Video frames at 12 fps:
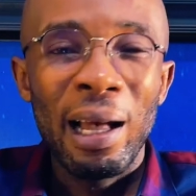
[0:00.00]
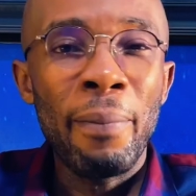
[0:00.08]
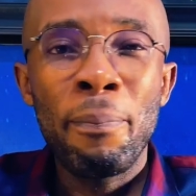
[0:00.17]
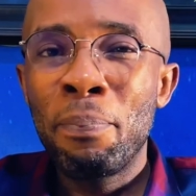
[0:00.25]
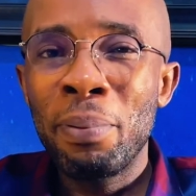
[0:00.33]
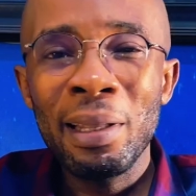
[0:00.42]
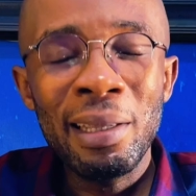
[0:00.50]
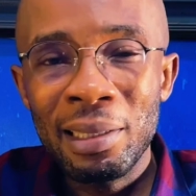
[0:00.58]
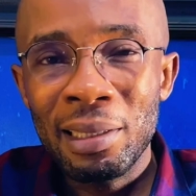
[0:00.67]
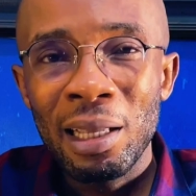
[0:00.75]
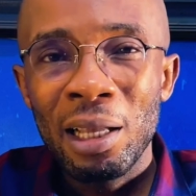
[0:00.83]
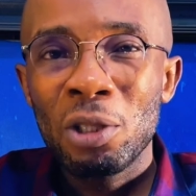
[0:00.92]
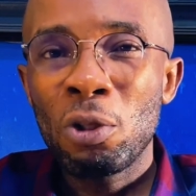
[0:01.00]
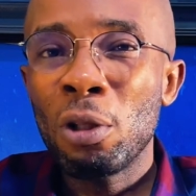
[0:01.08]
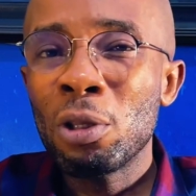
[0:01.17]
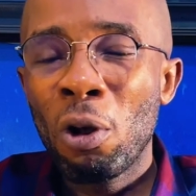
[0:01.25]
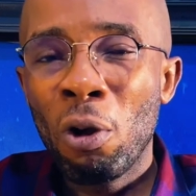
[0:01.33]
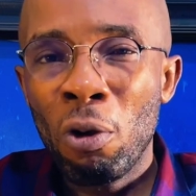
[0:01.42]
And please
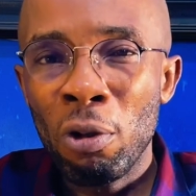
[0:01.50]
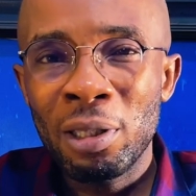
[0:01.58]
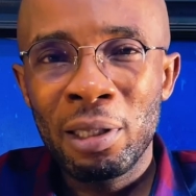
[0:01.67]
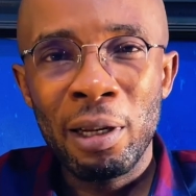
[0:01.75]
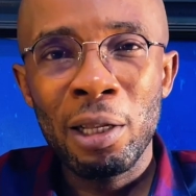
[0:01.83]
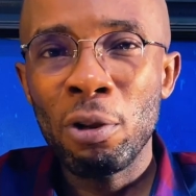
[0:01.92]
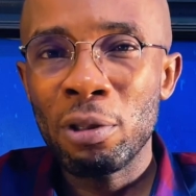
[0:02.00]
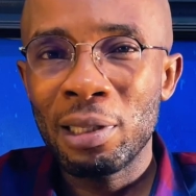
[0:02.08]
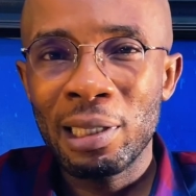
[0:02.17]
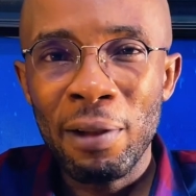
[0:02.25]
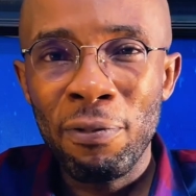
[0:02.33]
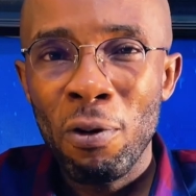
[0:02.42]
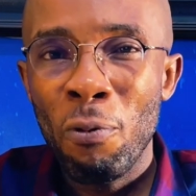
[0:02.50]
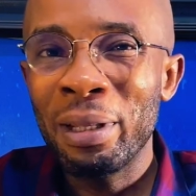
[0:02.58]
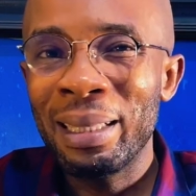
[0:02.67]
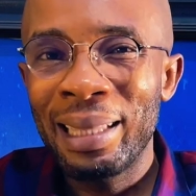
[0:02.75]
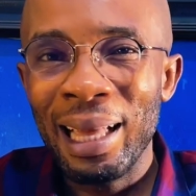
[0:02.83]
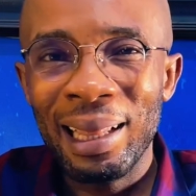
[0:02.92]
don't constrain yourself with
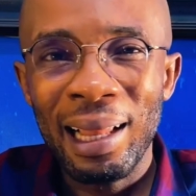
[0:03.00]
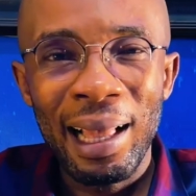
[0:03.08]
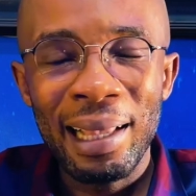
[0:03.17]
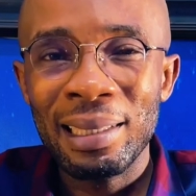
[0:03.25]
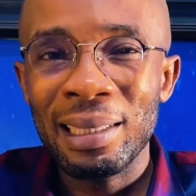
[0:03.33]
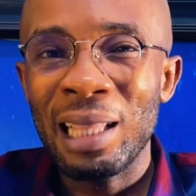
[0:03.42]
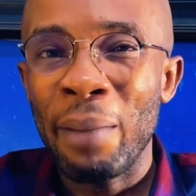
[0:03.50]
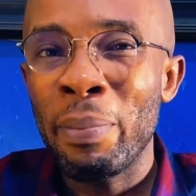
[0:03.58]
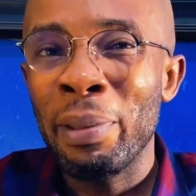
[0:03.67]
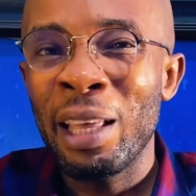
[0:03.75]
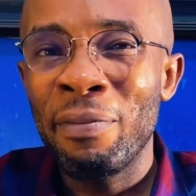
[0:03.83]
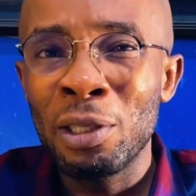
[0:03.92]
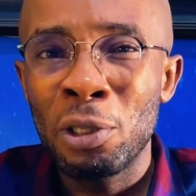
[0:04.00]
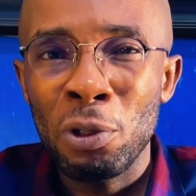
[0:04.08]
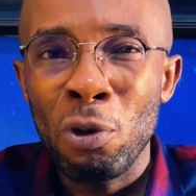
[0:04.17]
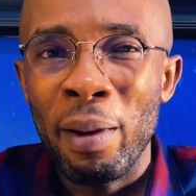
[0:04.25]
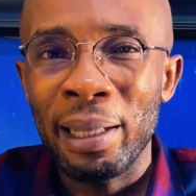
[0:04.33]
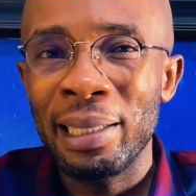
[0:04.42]
deadlines that may be given to
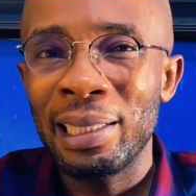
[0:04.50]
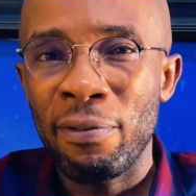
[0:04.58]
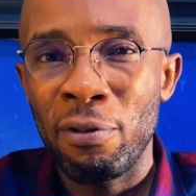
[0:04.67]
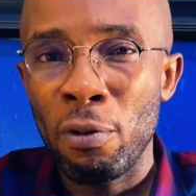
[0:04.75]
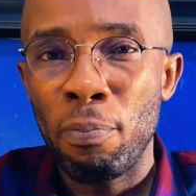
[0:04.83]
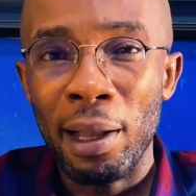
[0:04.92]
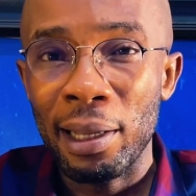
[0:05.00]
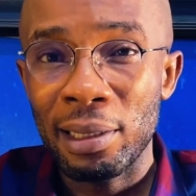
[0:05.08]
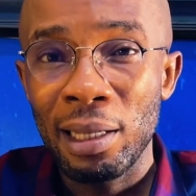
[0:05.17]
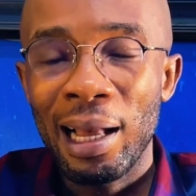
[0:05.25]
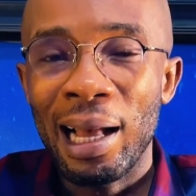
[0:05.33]
you by these developers,